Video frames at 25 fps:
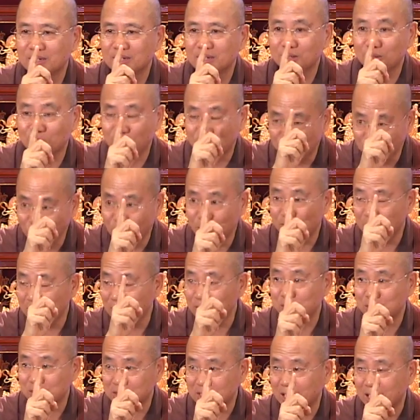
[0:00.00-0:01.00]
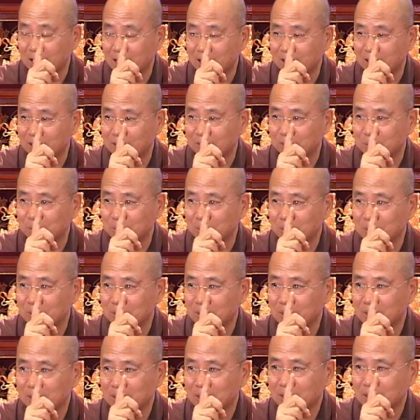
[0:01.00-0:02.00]
The fourth level is the higher level.
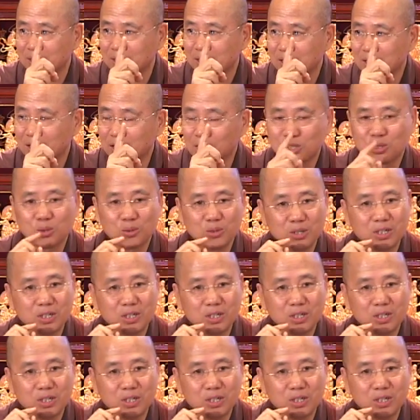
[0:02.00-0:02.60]
So